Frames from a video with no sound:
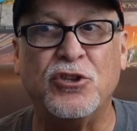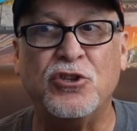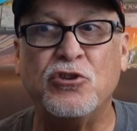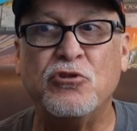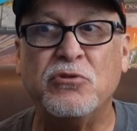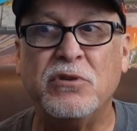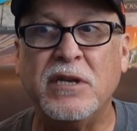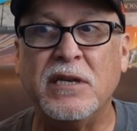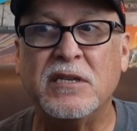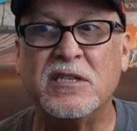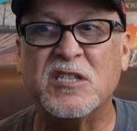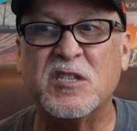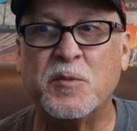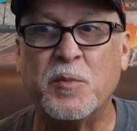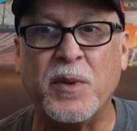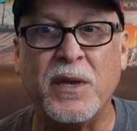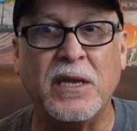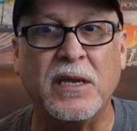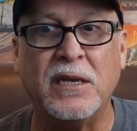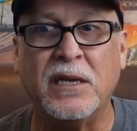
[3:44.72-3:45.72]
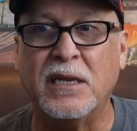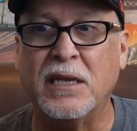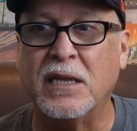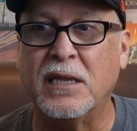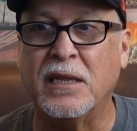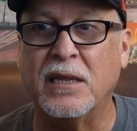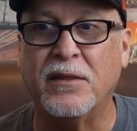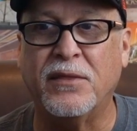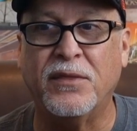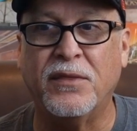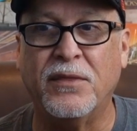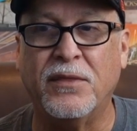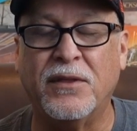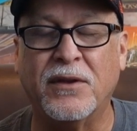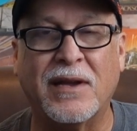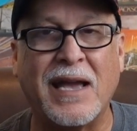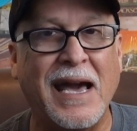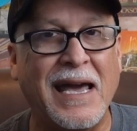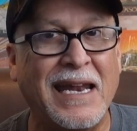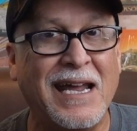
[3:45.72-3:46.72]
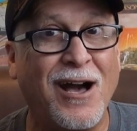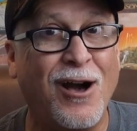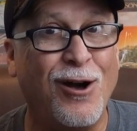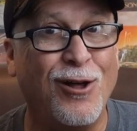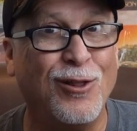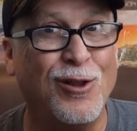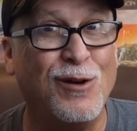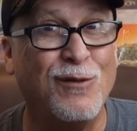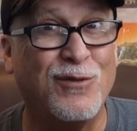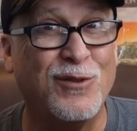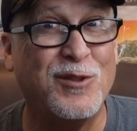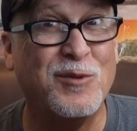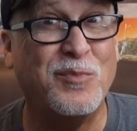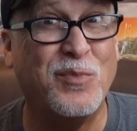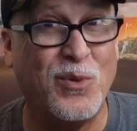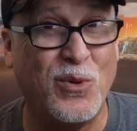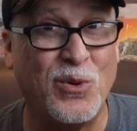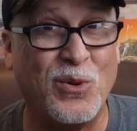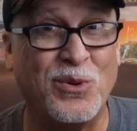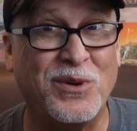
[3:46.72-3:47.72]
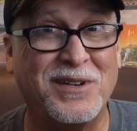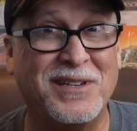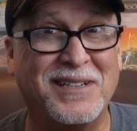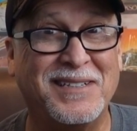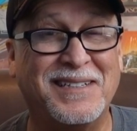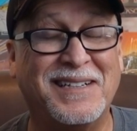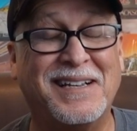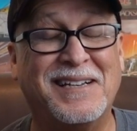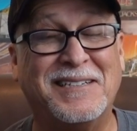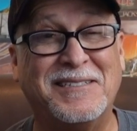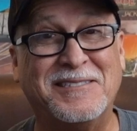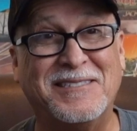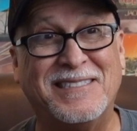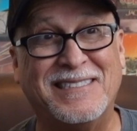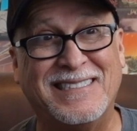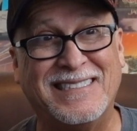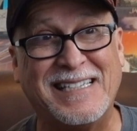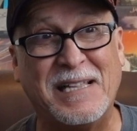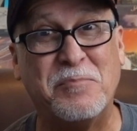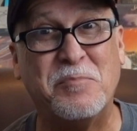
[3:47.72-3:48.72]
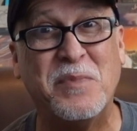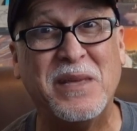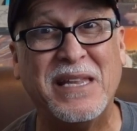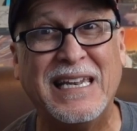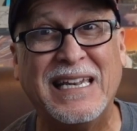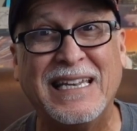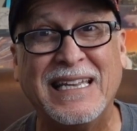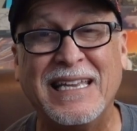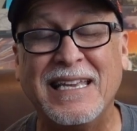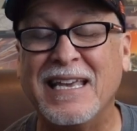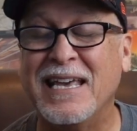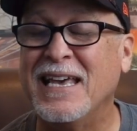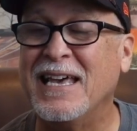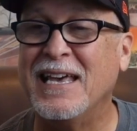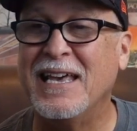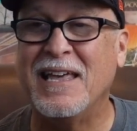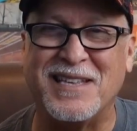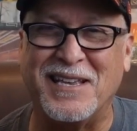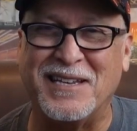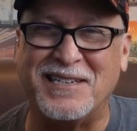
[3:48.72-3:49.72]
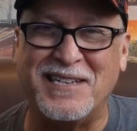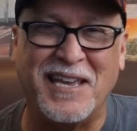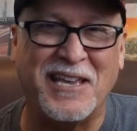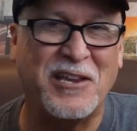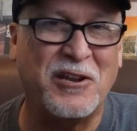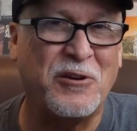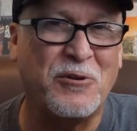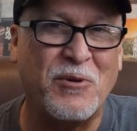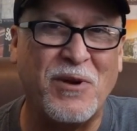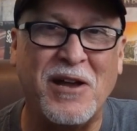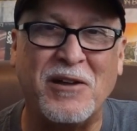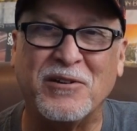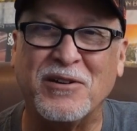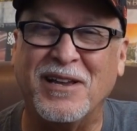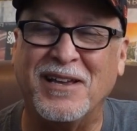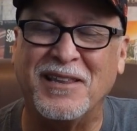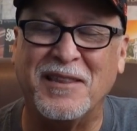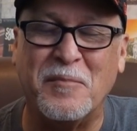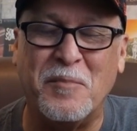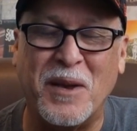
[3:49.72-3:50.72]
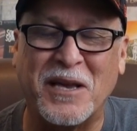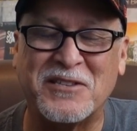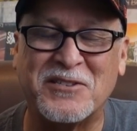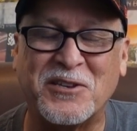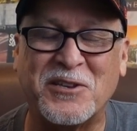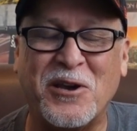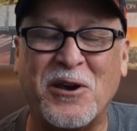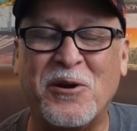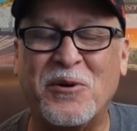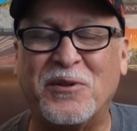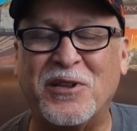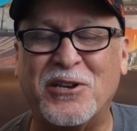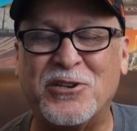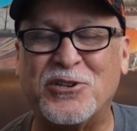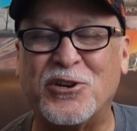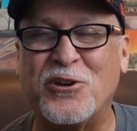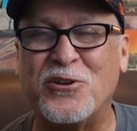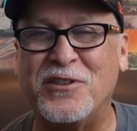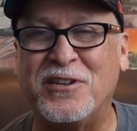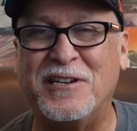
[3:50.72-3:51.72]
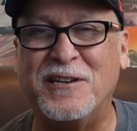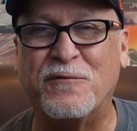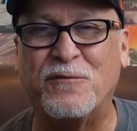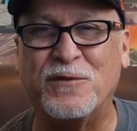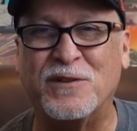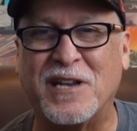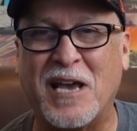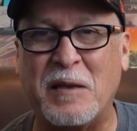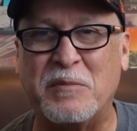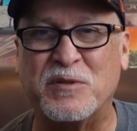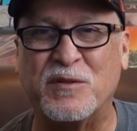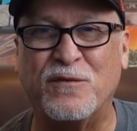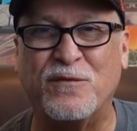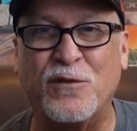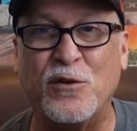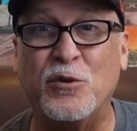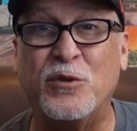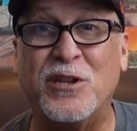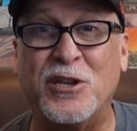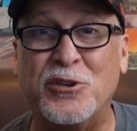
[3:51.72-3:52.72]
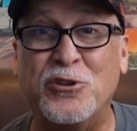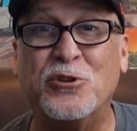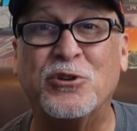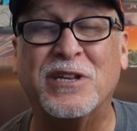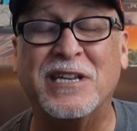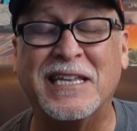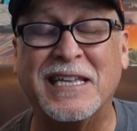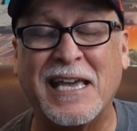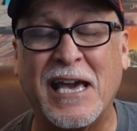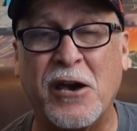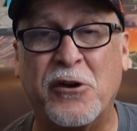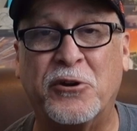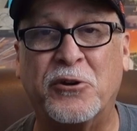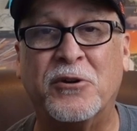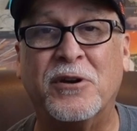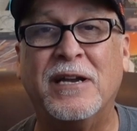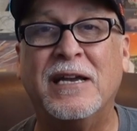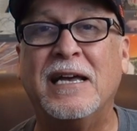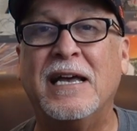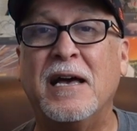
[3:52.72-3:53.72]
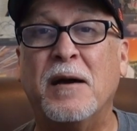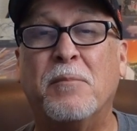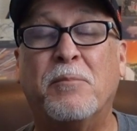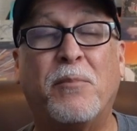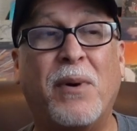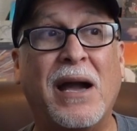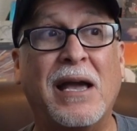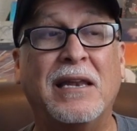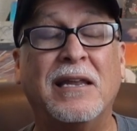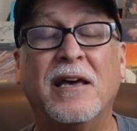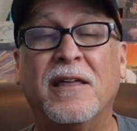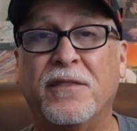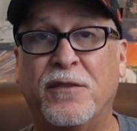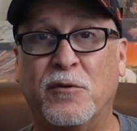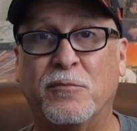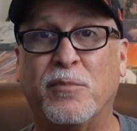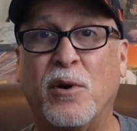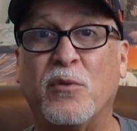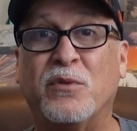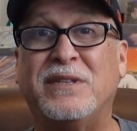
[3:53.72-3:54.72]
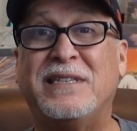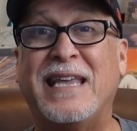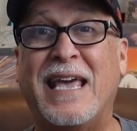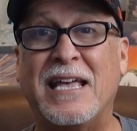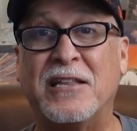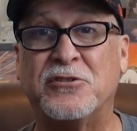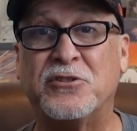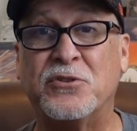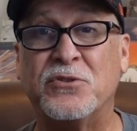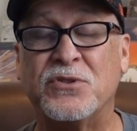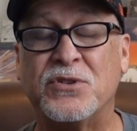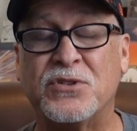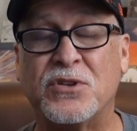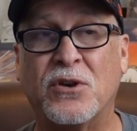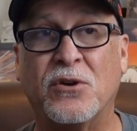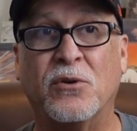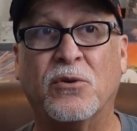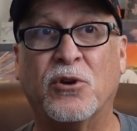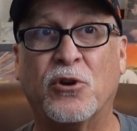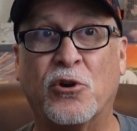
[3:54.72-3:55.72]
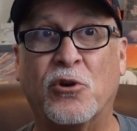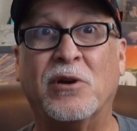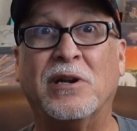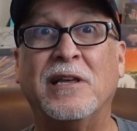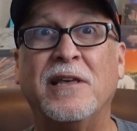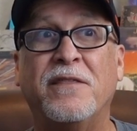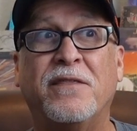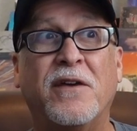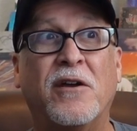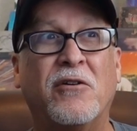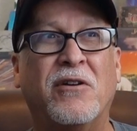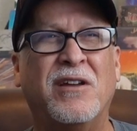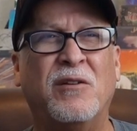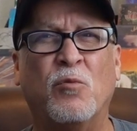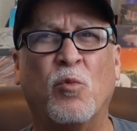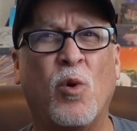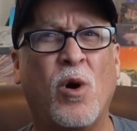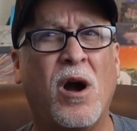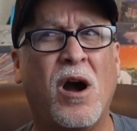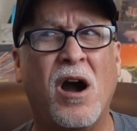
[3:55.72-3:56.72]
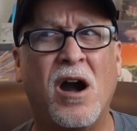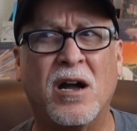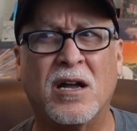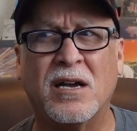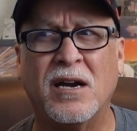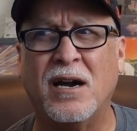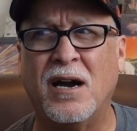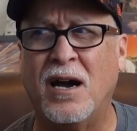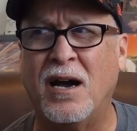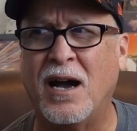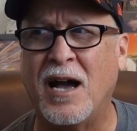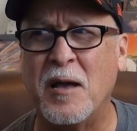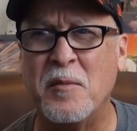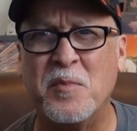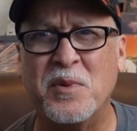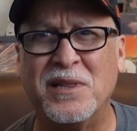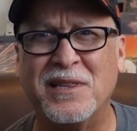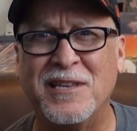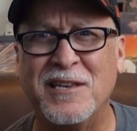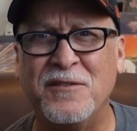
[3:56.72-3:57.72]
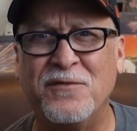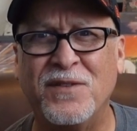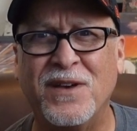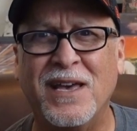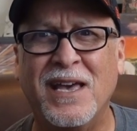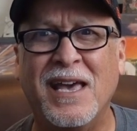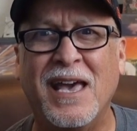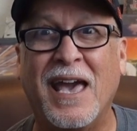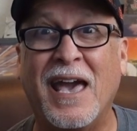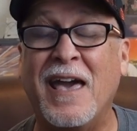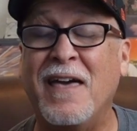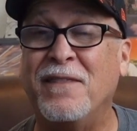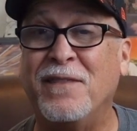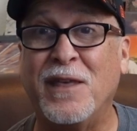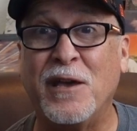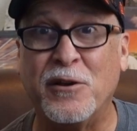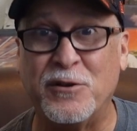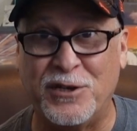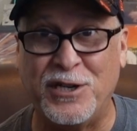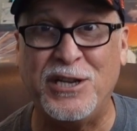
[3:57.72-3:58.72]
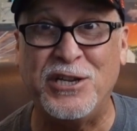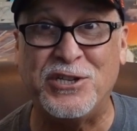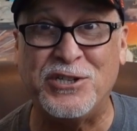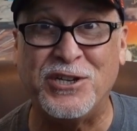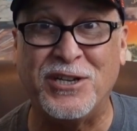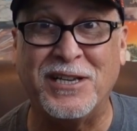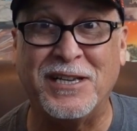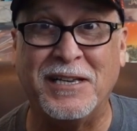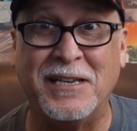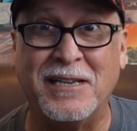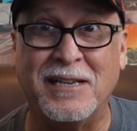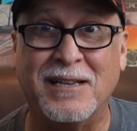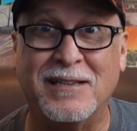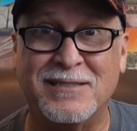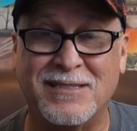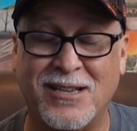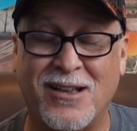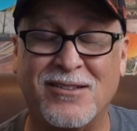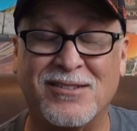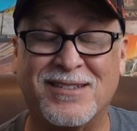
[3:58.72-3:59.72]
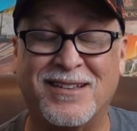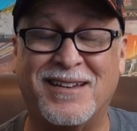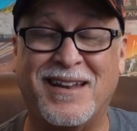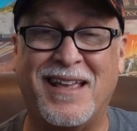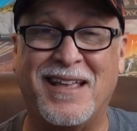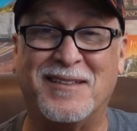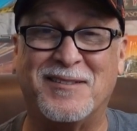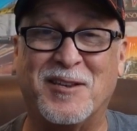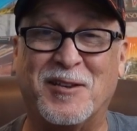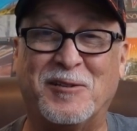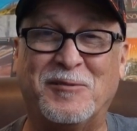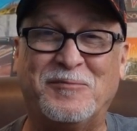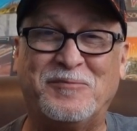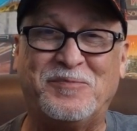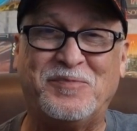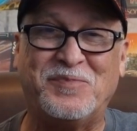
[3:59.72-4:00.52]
unique spin. They're kind of all over the board, uh, admittedly. They take you around Mexico, and they show you the different types of food that you can encounter. Baila, they're both dancers, so currently they're in Oaxaca, I believe, and they're teaching salsa dancing.